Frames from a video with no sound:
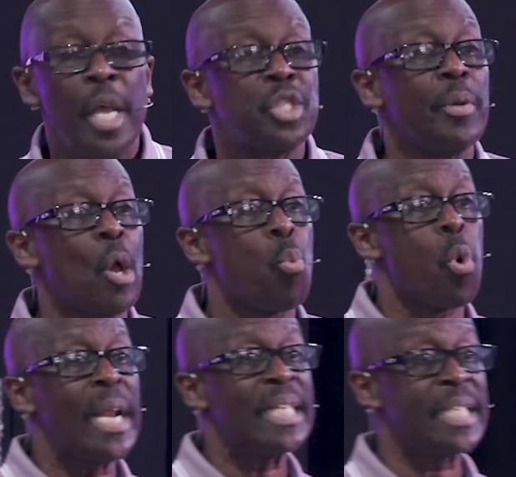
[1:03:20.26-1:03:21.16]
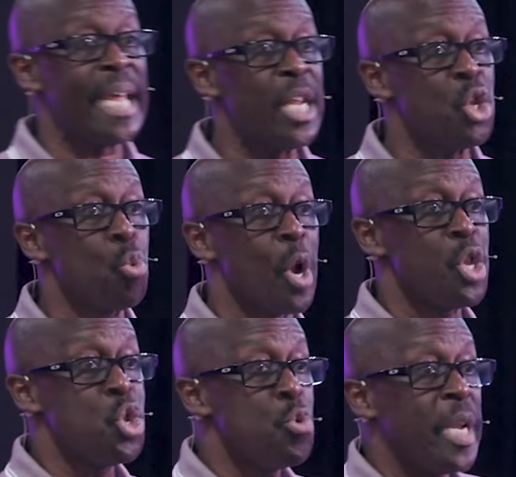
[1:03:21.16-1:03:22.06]
So then what is in you where
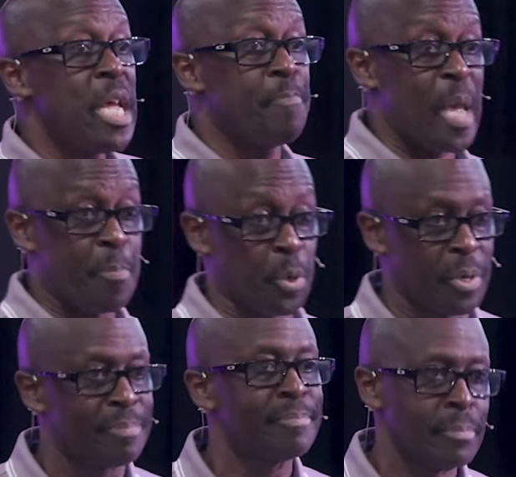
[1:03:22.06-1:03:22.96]
you need people to,